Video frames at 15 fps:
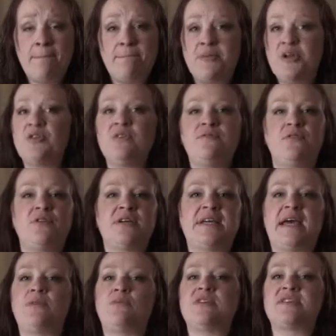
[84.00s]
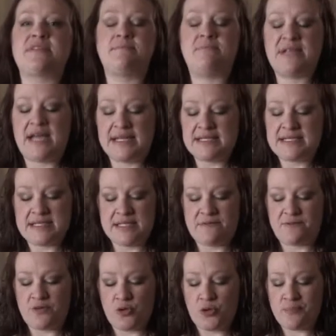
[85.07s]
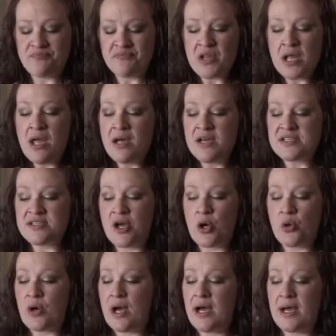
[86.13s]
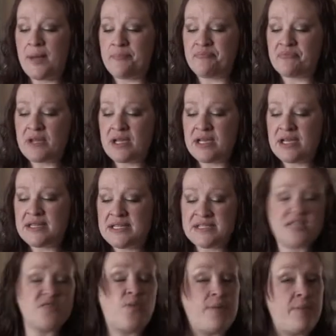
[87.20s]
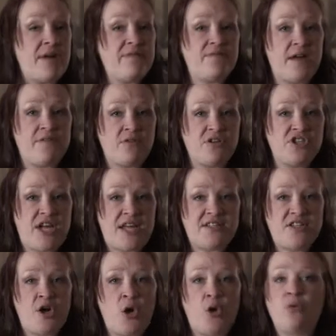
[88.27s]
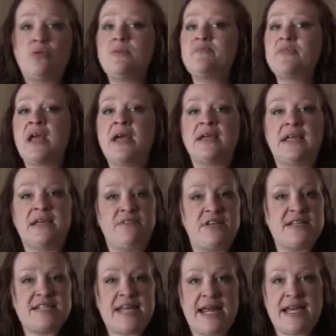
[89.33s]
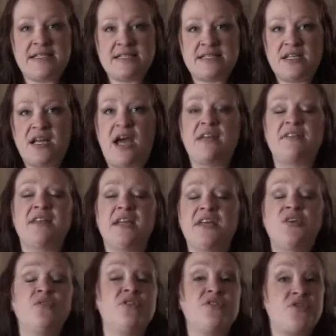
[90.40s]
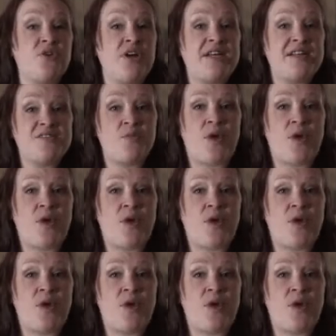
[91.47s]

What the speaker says: Beautiful again with some nice seafood. So this is one of my favorite chateaux. Give it a taste. I think you'll enjoy it as